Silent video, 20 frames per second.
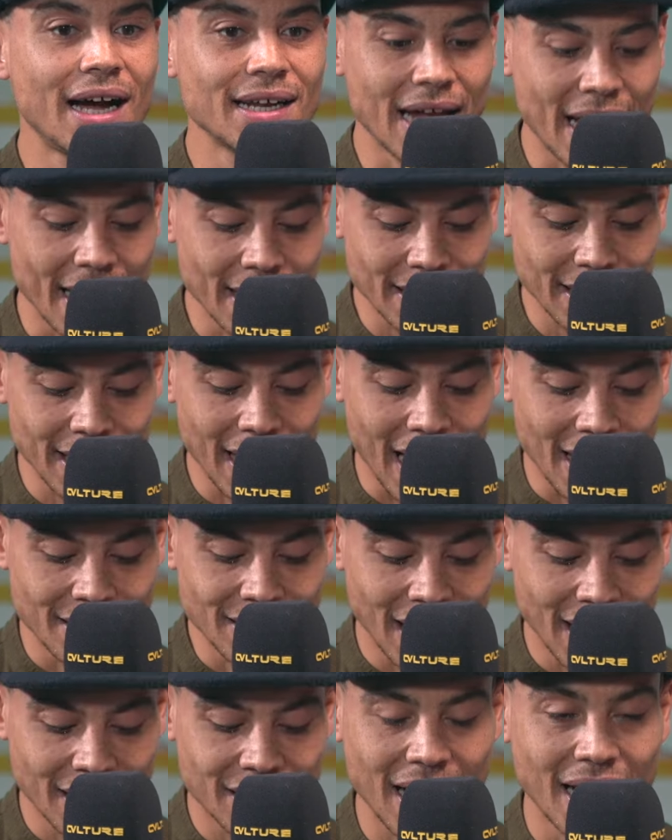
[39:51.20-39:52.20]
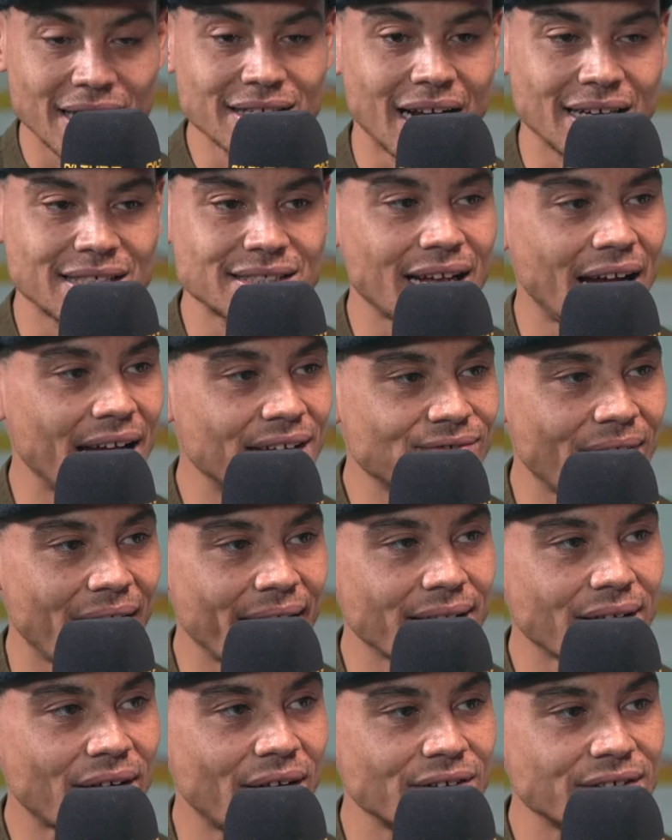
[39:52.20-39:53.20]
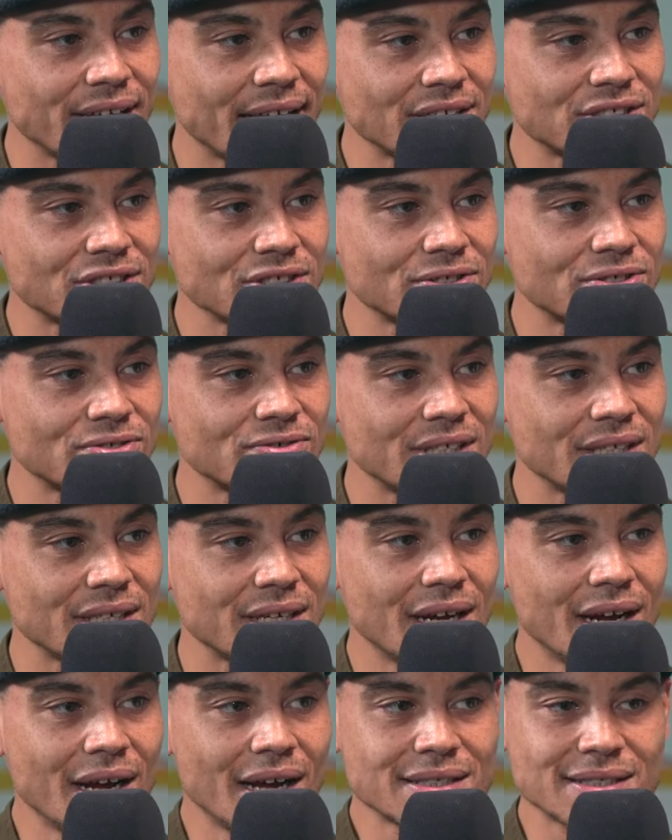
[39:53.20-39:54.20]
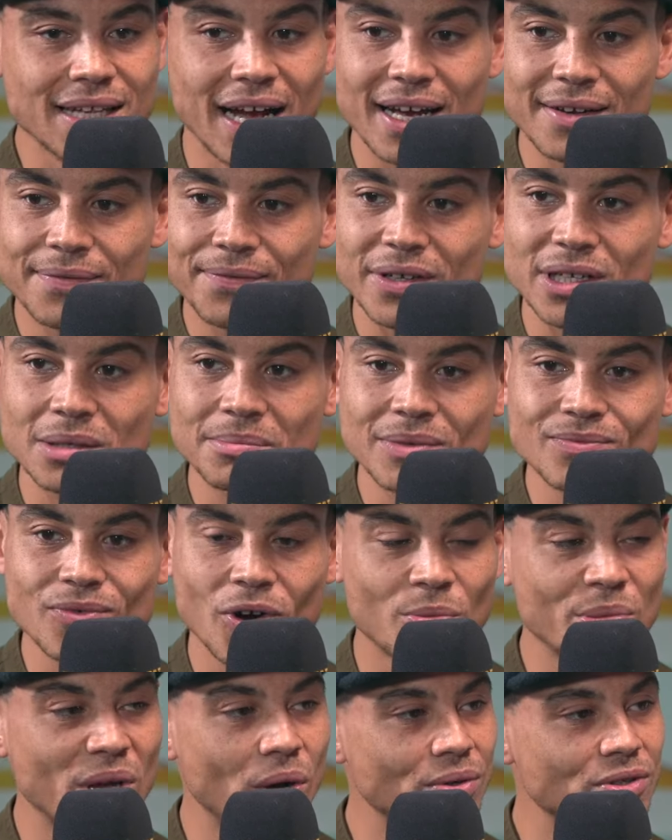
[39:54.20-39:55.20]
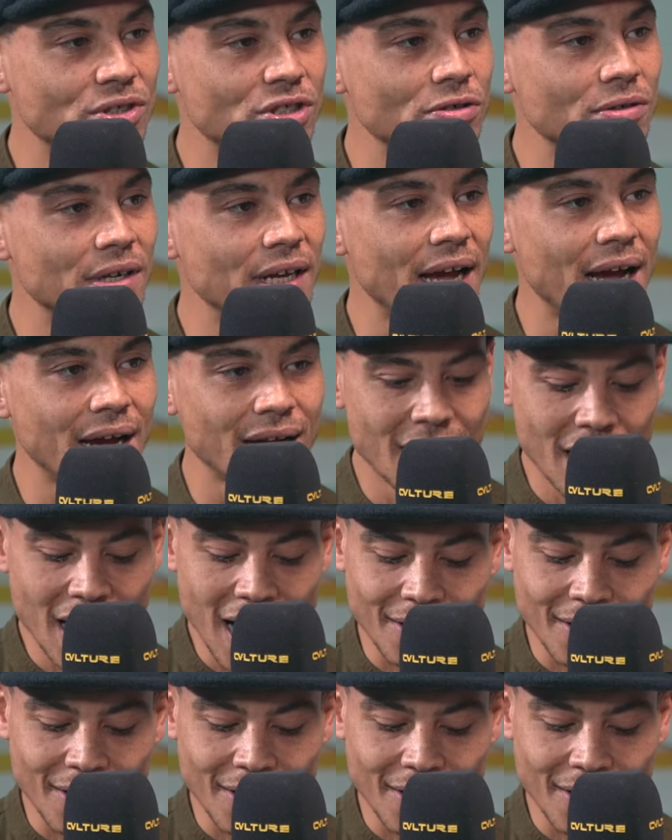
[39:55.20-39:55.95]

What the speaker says: I started writing Coronation Street. Started filming Romeo and Juliet.